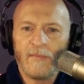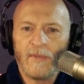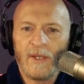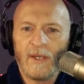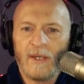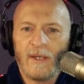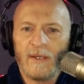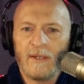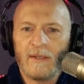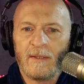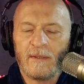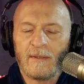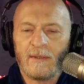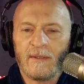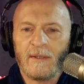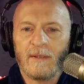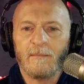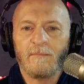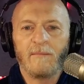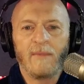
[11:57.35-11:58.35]
And
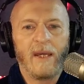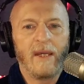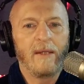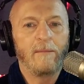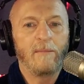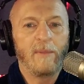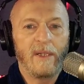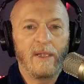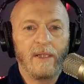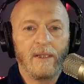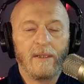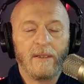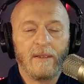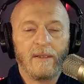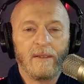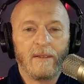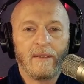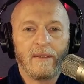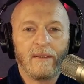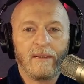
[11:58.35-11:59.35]
maybe
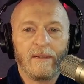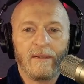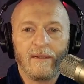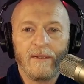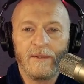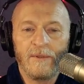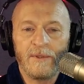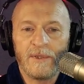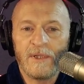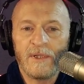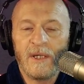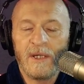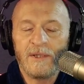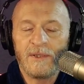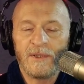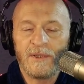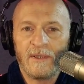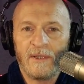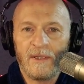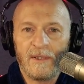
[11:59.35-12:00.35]
News
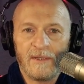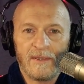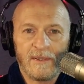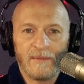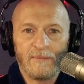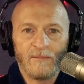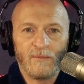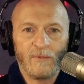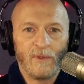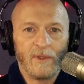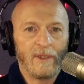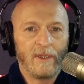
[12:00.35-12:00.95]
Nation did some